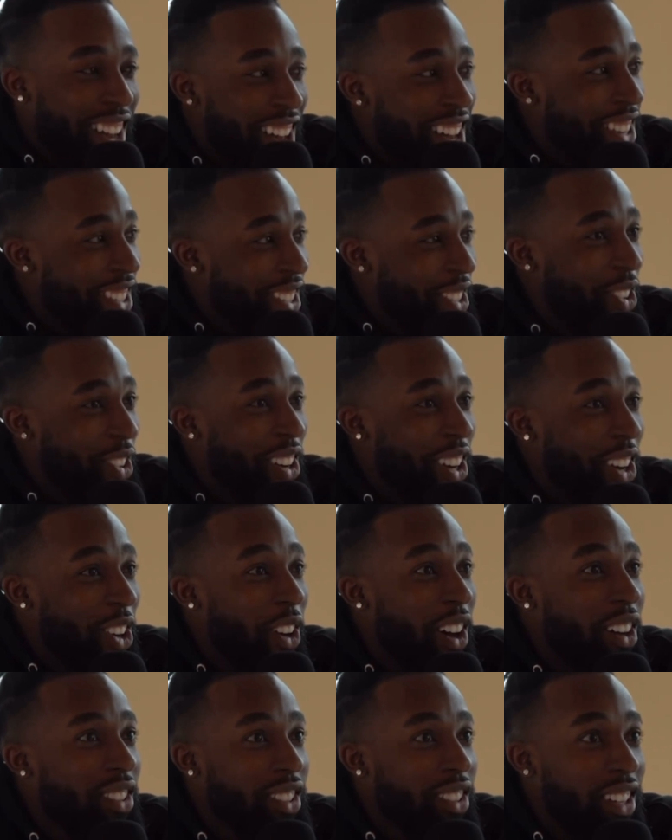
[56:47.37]
So I go
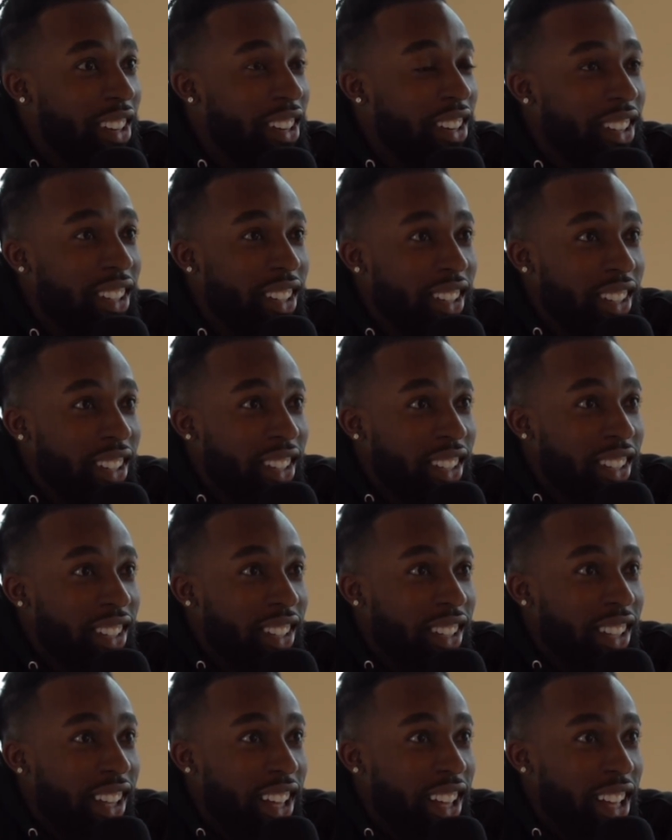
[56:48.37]
out there.
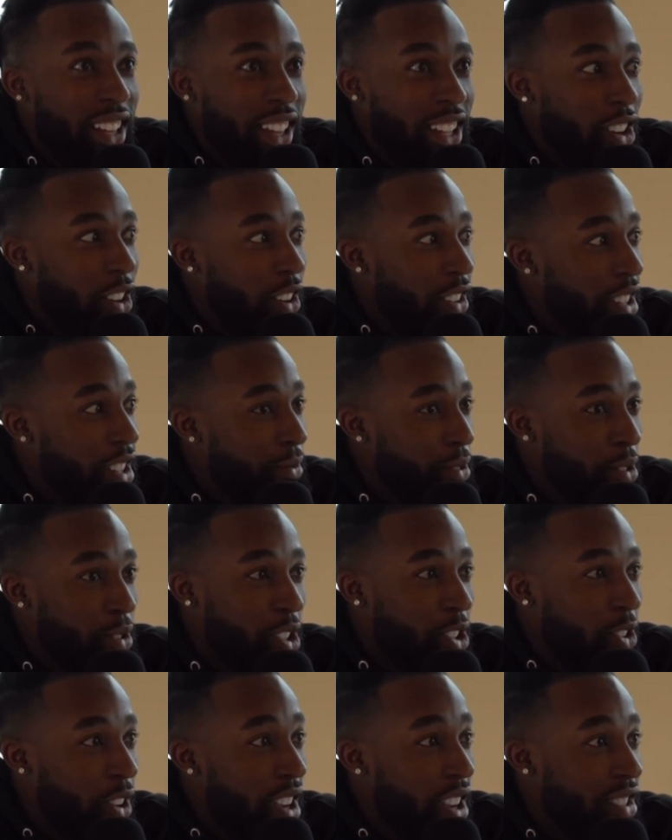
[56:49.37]
And I'm like, oh, these people are
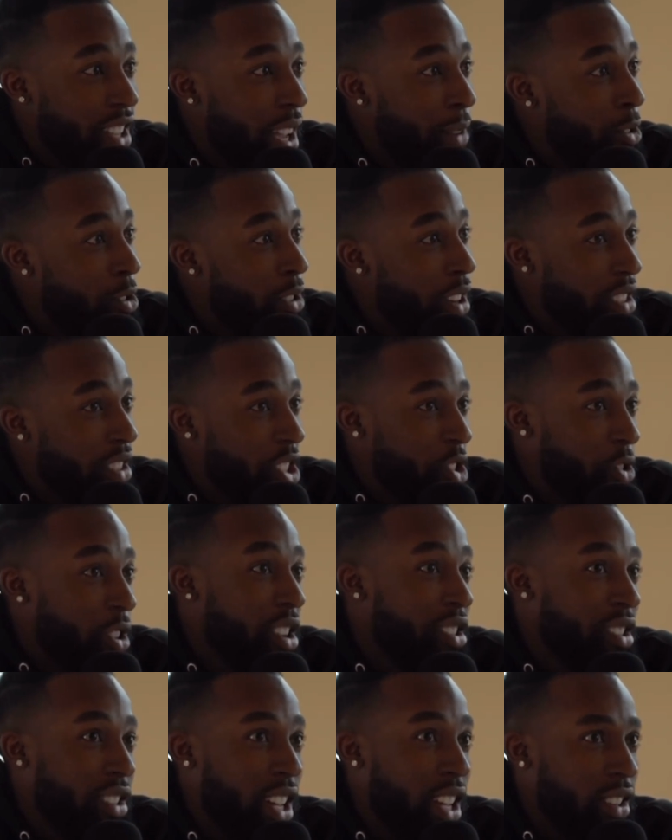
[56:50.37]
crazy. I'm going out the
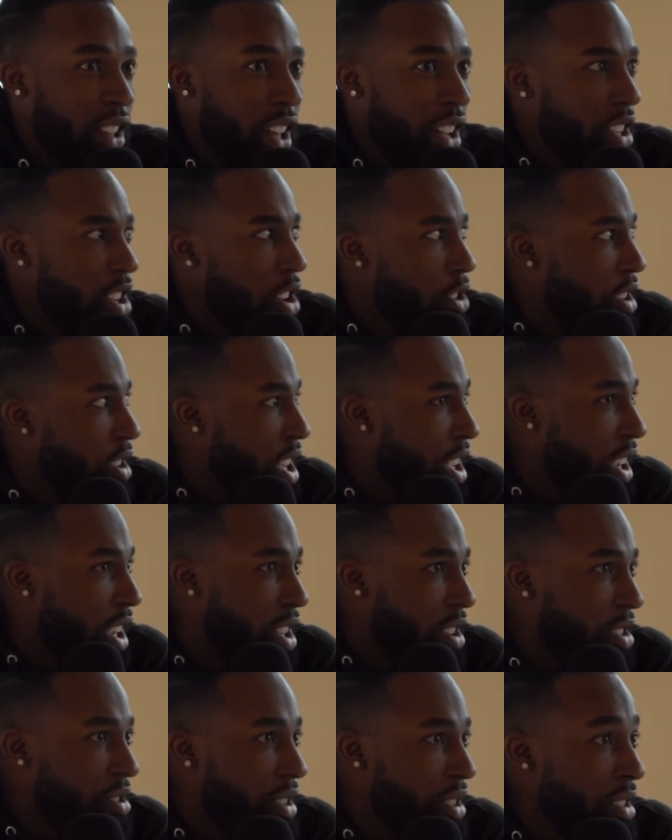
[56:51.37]
stretch, and they're like, yo, he ain't got
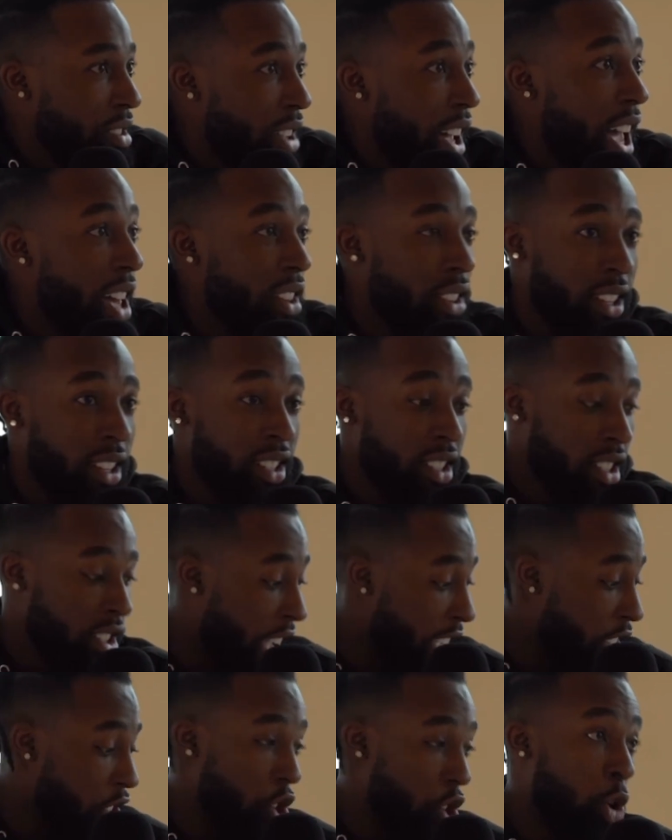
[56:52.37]
no sleeves. And I had
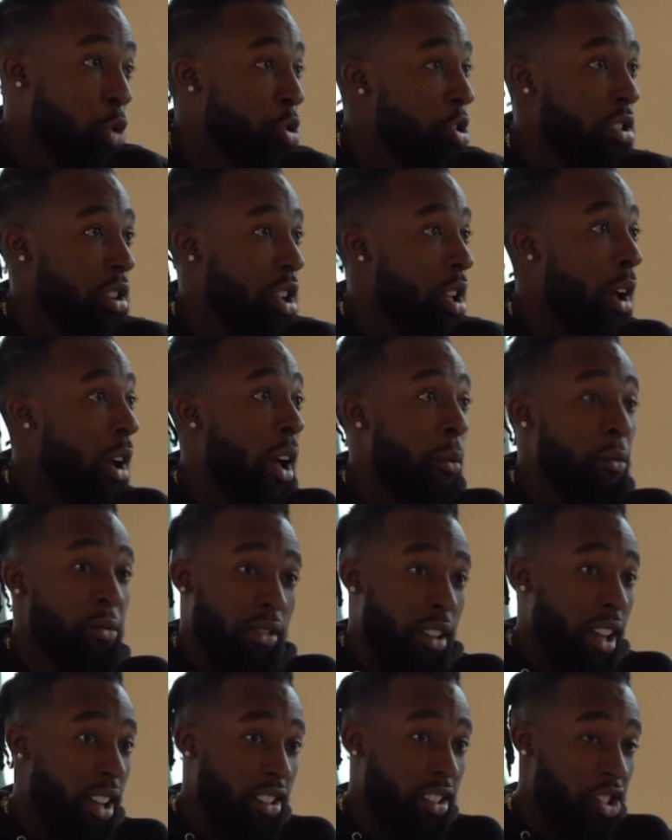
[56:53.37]
like no shirt. I was
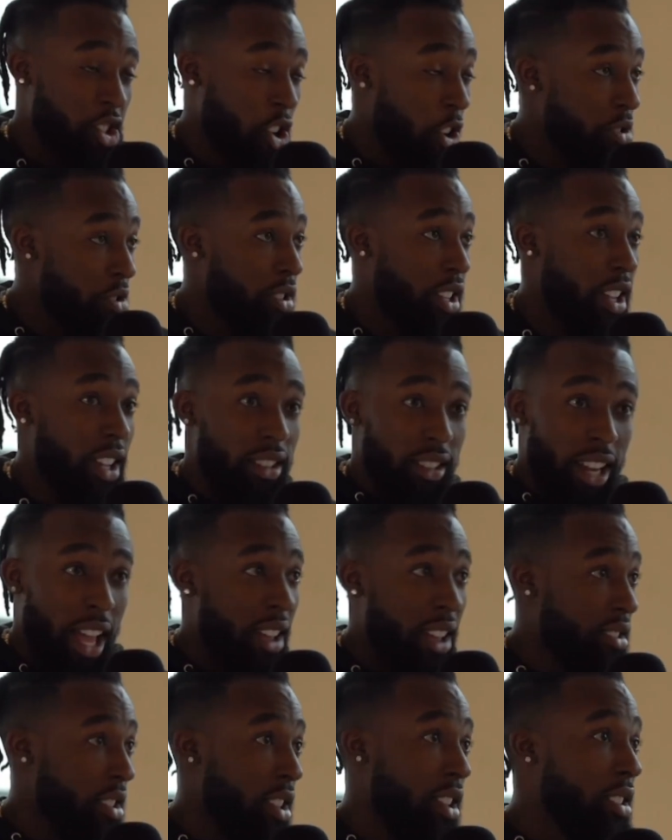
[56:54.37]
like jersey, and
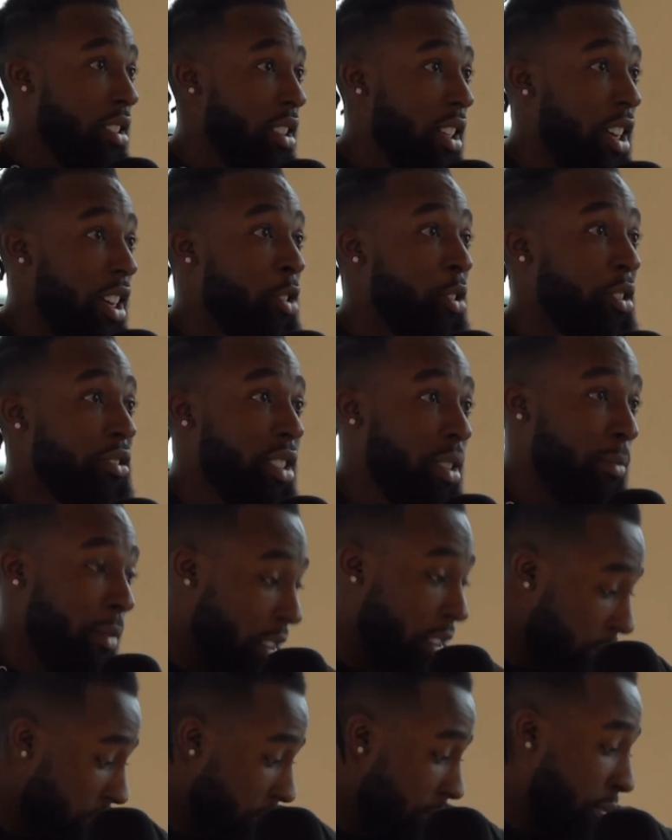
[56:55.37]
that's it. Like you can see my
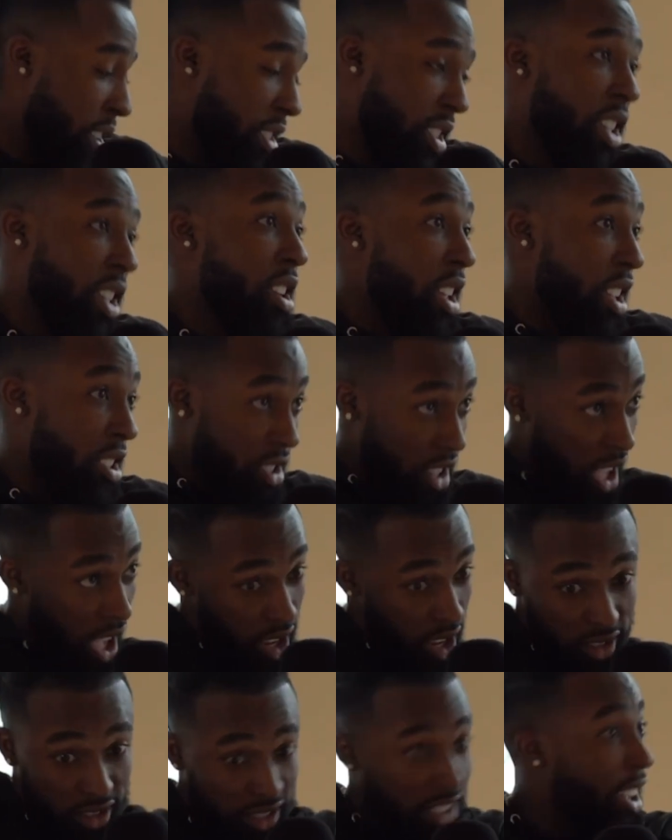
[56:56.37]
titties
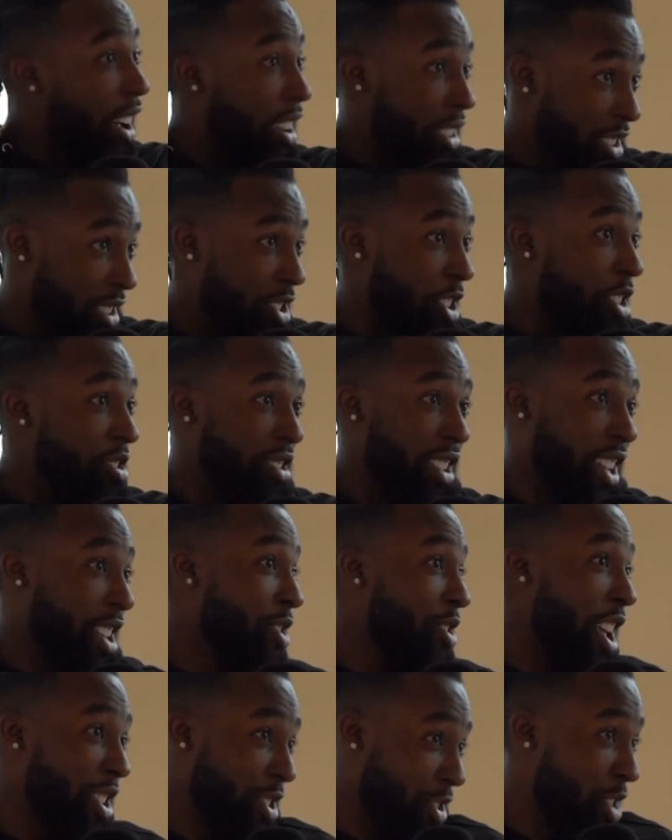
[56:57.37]
under the jersey.
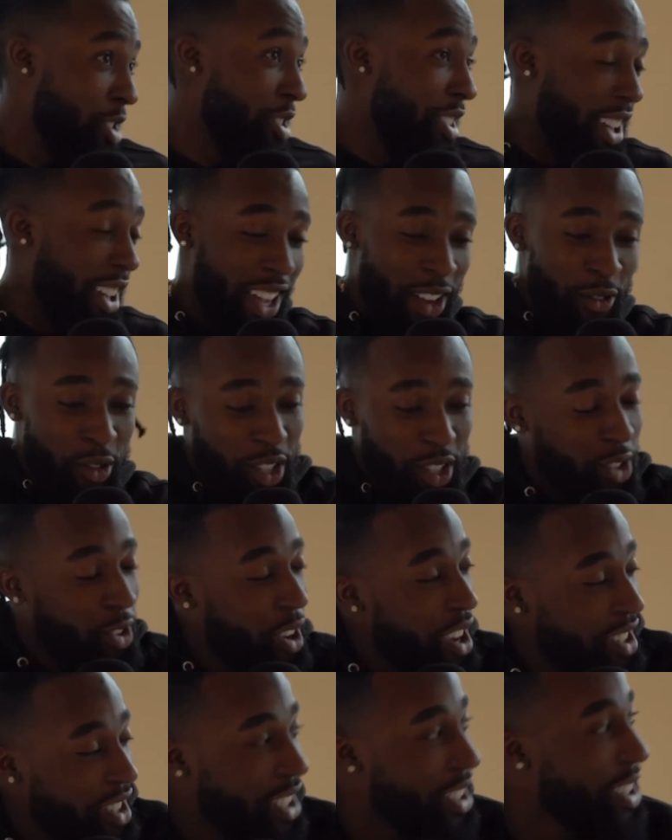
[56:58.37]
Like it was
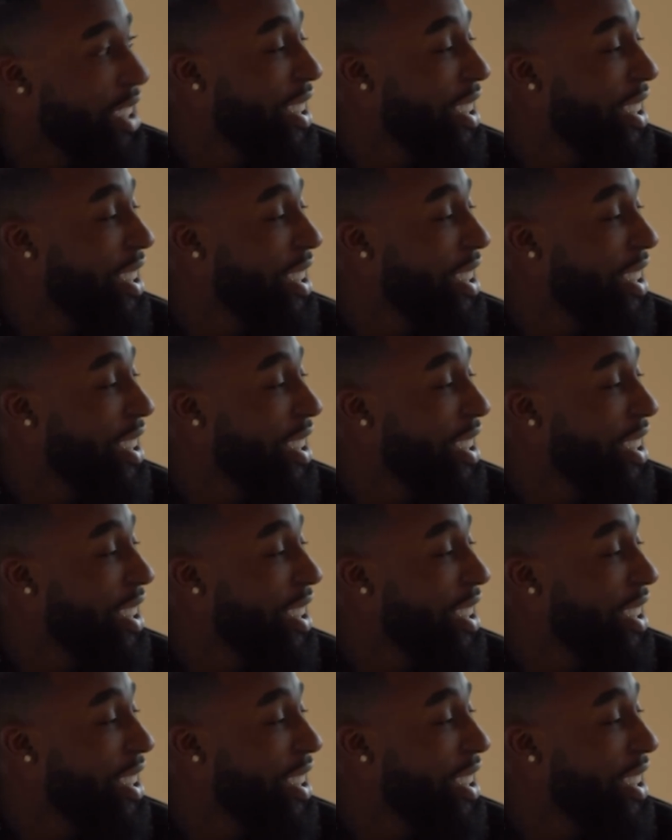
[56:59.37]
crazy.